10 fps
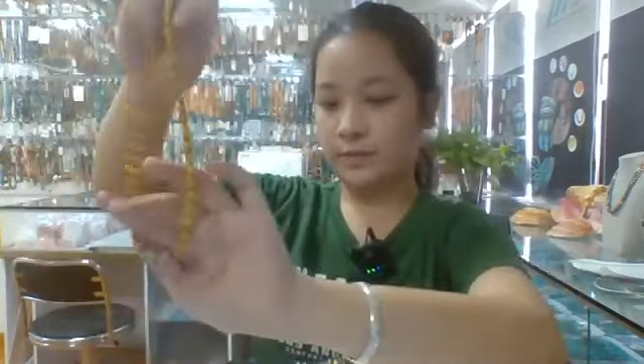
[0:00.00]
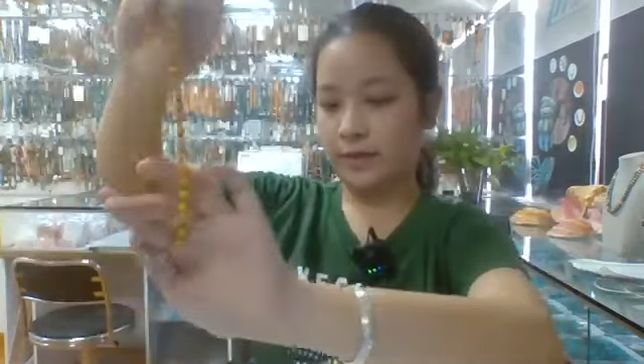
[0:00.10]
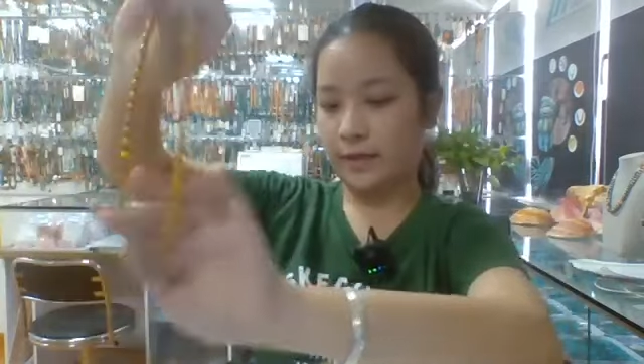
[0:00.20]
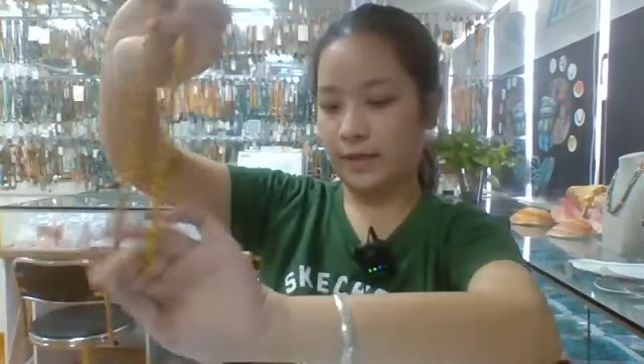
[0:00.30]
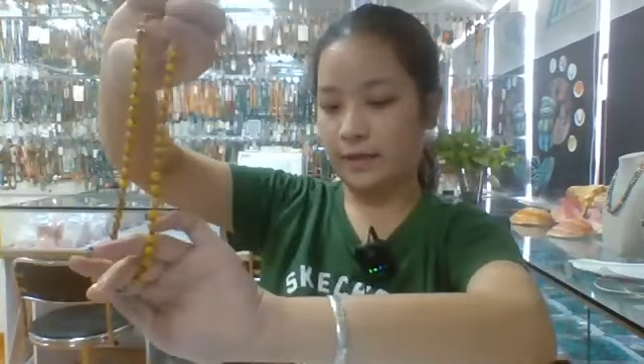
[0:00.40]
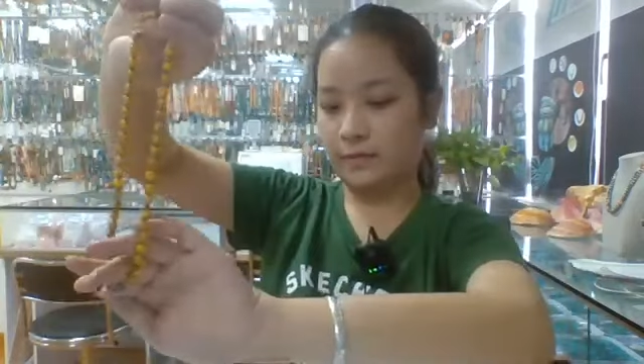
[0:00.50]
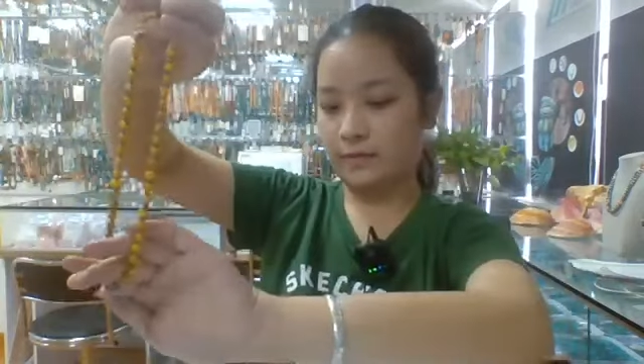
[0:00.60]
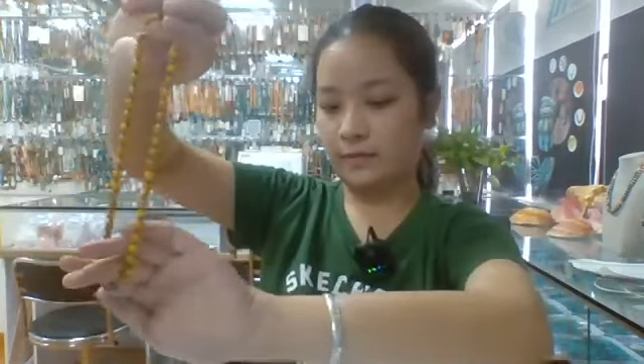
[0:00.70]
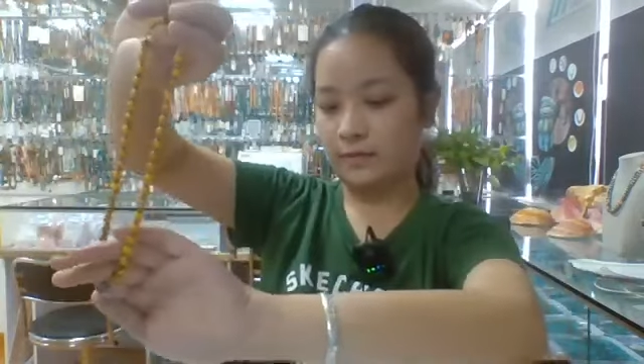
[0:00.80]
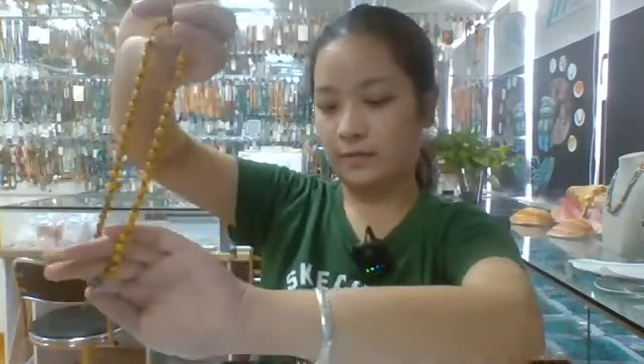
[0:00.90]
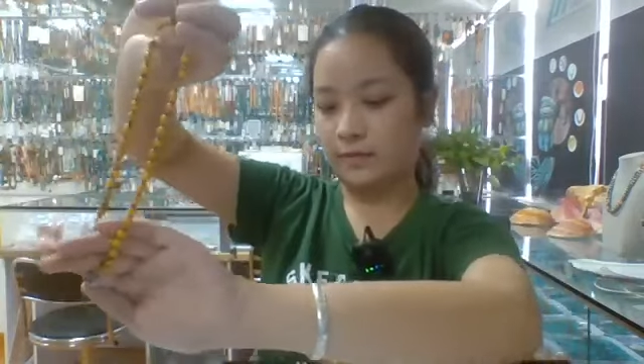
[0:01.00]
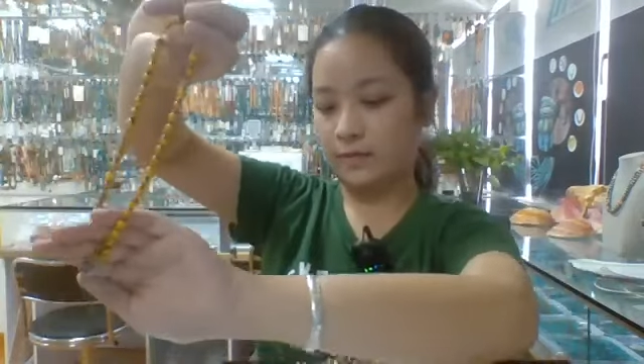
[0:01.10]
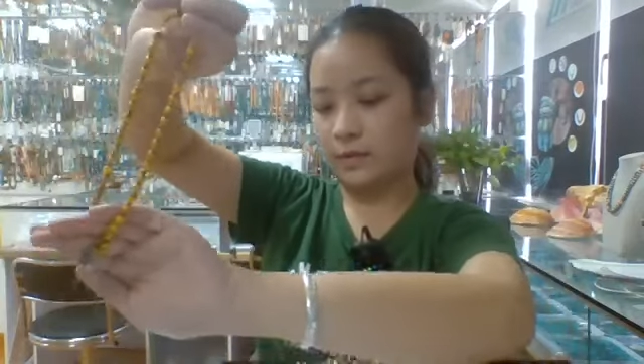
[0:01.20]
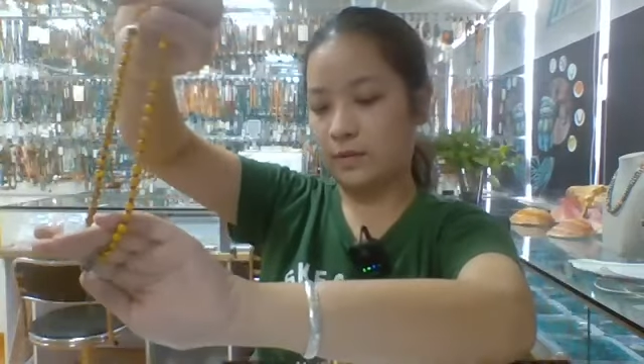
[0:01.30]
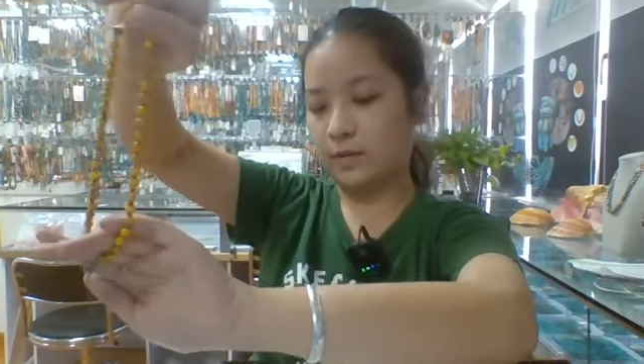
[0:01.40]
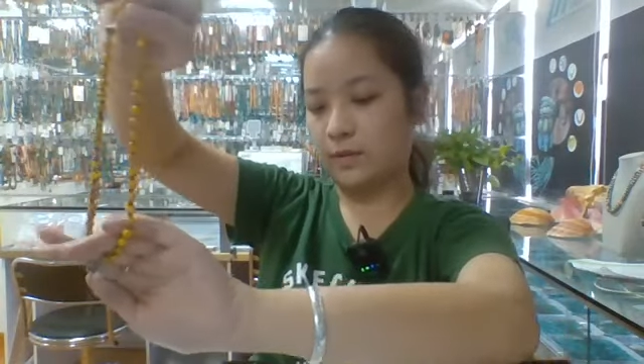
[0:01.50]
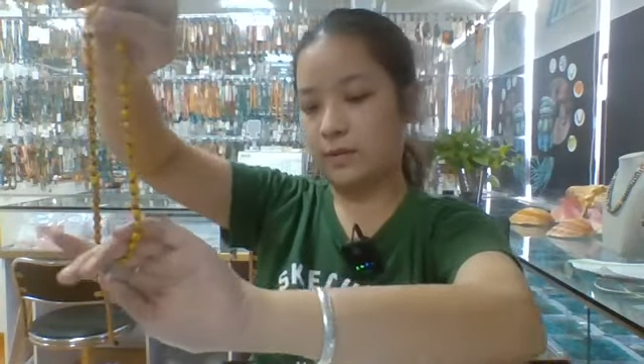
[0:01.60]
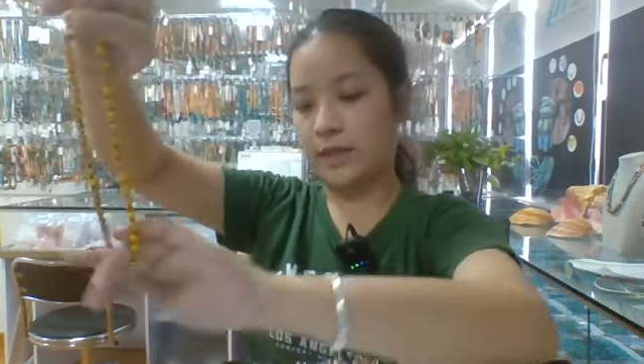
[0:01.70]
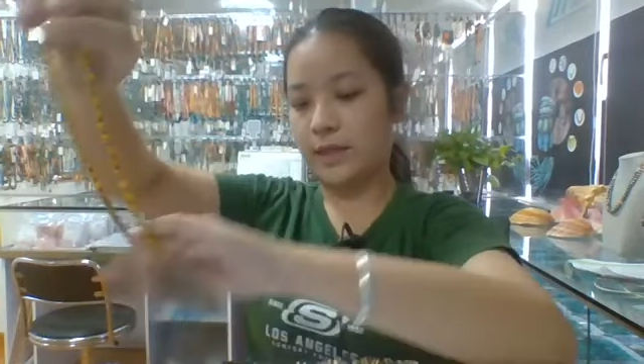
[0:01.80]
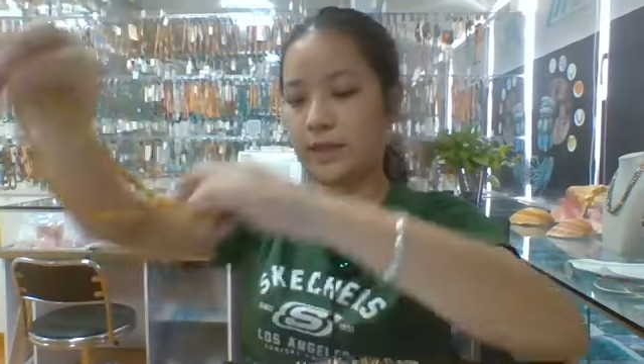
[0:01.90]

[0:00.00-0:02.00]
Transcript: brand, Sir,